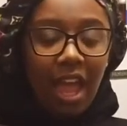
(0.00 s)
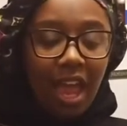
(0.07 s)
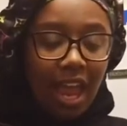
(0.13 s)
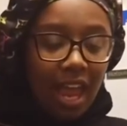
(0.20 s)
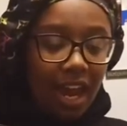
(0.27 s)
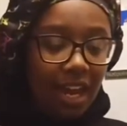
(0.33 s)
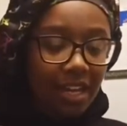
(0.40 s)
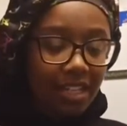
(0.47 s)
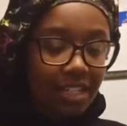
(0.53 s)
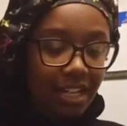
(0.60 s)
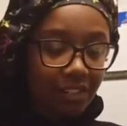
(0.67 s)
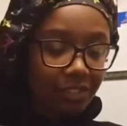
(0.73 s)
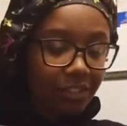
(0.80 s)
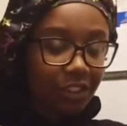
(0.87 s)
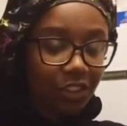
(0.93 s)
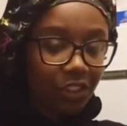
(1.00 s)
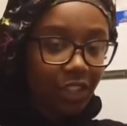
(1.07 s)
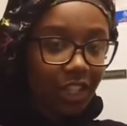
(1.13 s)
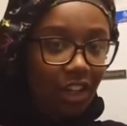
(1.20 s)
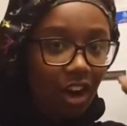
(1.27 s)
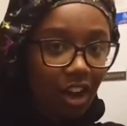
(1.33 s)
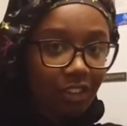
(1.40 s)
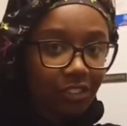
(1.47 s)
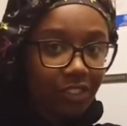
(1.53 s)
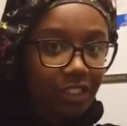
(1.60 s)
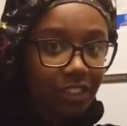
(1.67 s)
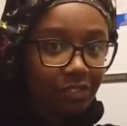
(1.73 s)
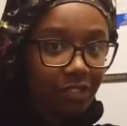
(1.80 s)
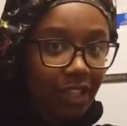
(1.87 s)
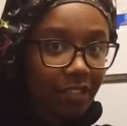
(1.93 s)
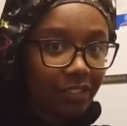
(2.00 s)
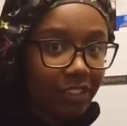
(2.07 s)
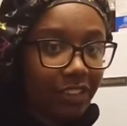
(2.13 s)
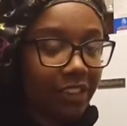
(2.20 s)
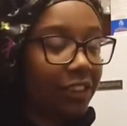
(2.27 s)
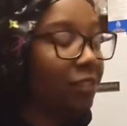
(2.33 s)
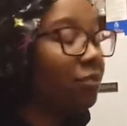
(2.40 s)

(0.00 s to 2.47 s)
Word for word: And I definitely drank all of these flavors.